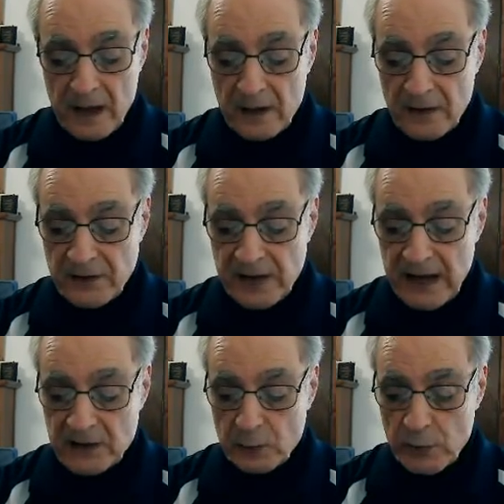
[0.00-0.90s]
the
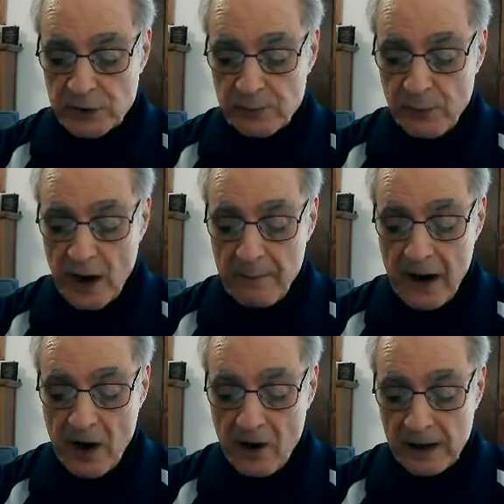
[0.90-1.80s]
text was
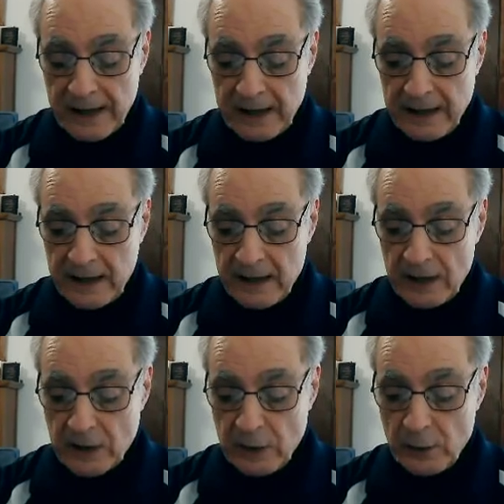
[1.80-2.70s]
primarily
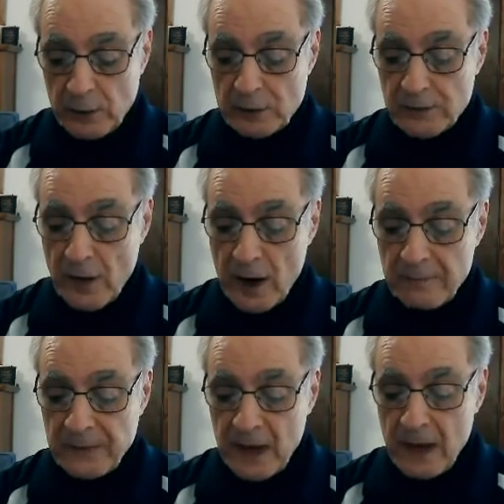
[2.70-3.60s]
used
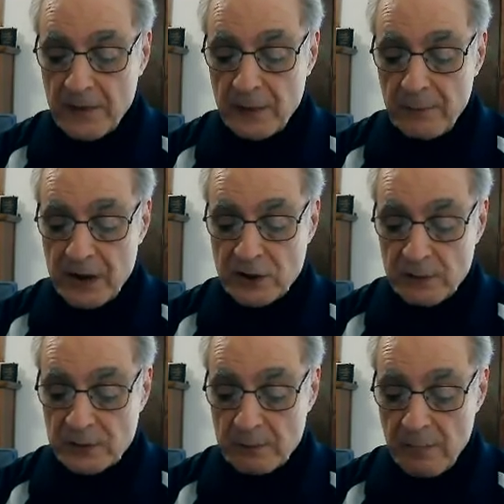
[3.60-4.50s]
from the
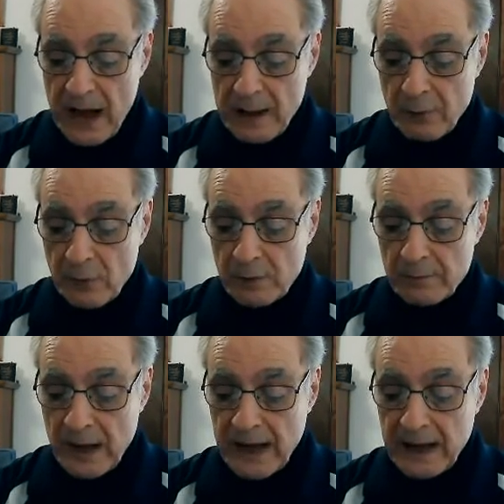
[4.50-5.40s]
Bishop's Bible
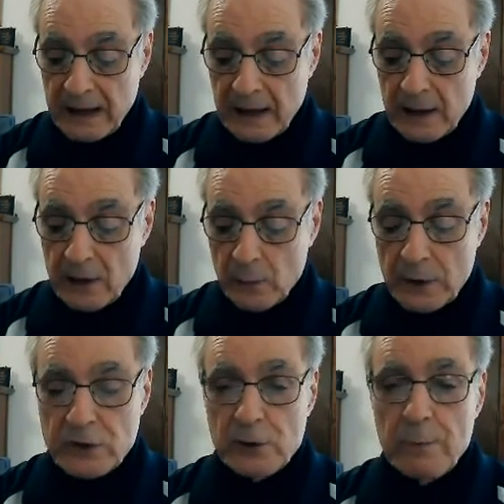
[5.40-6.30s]
by
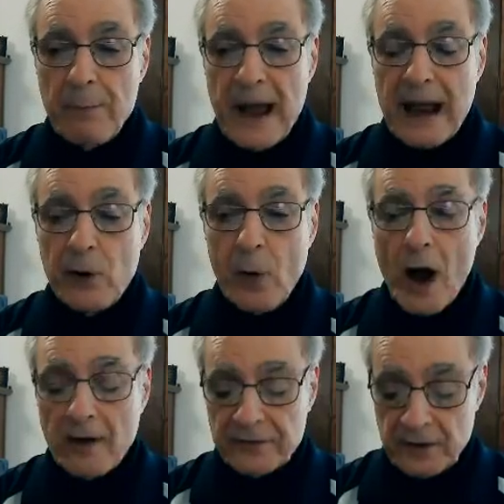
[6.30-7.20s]
Richard
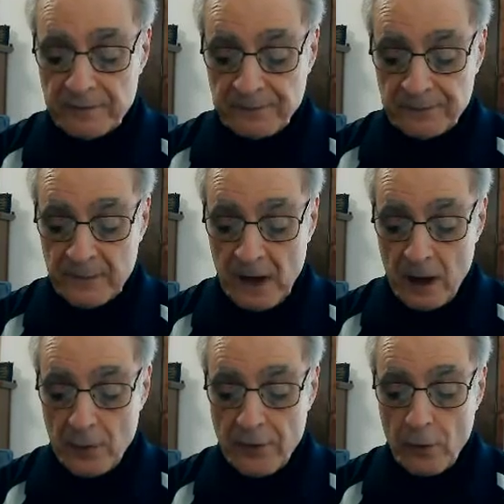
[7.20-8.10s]
Bancroft.
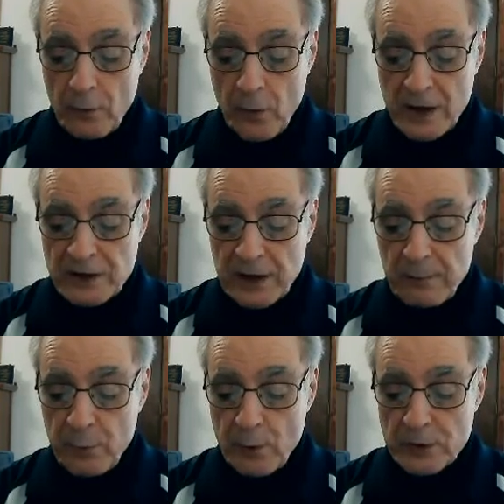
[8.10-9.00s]
Although it was a
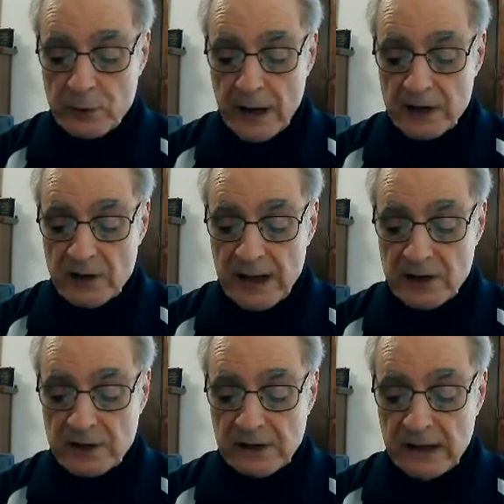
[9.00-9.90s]
poor
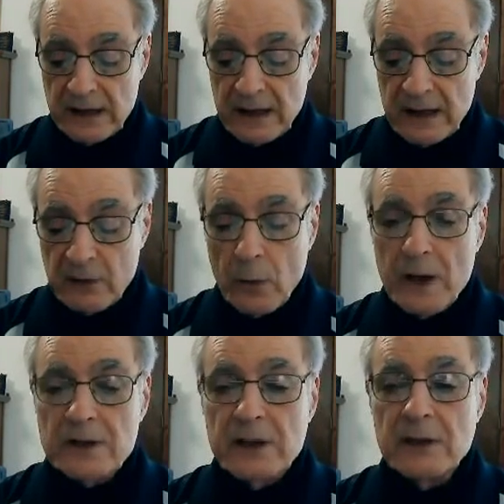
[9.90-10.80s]
translation, it
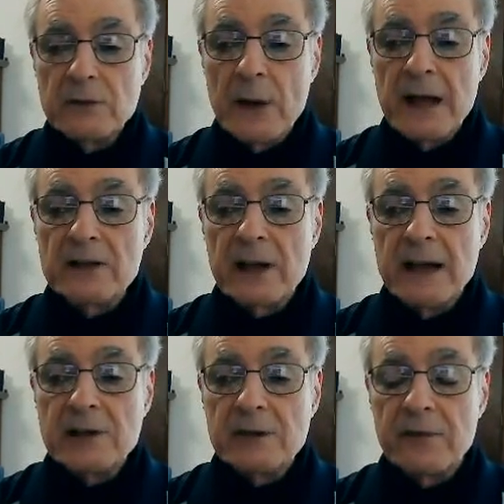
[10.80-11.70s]
was a
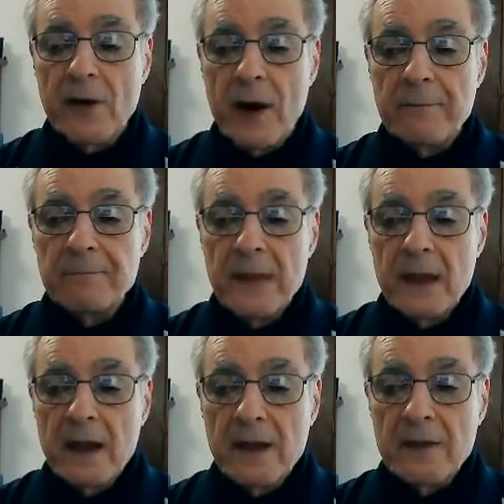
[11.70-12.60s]
translation from
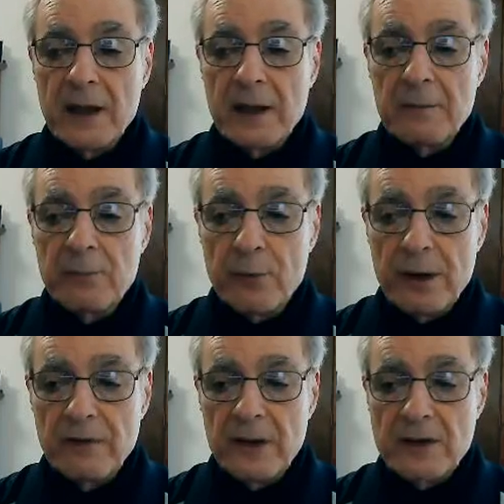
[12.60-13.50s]
the
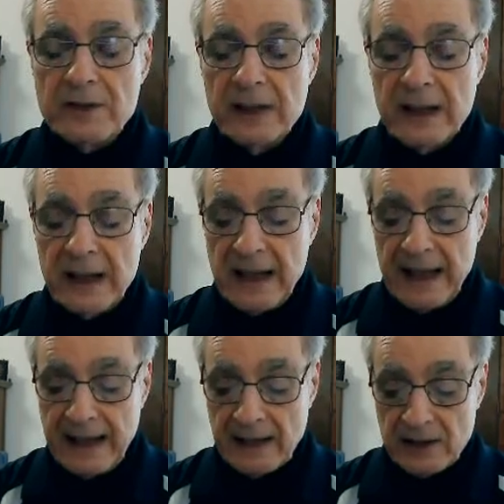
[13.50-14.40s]
previous
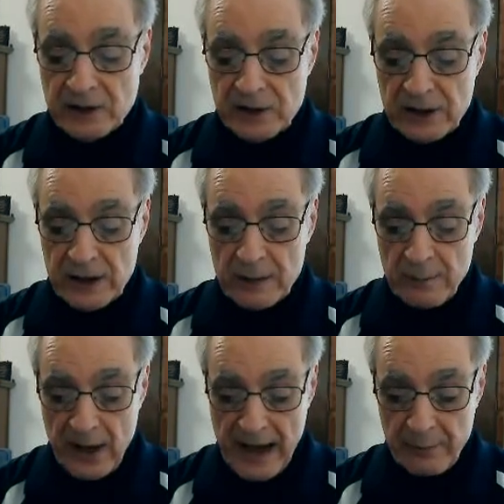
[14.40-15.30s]
English
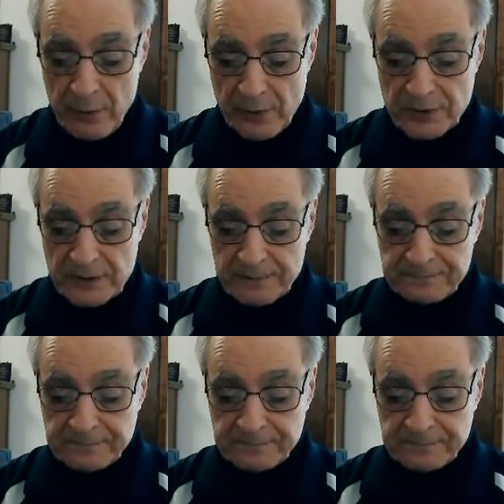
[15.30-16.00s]
Bibles.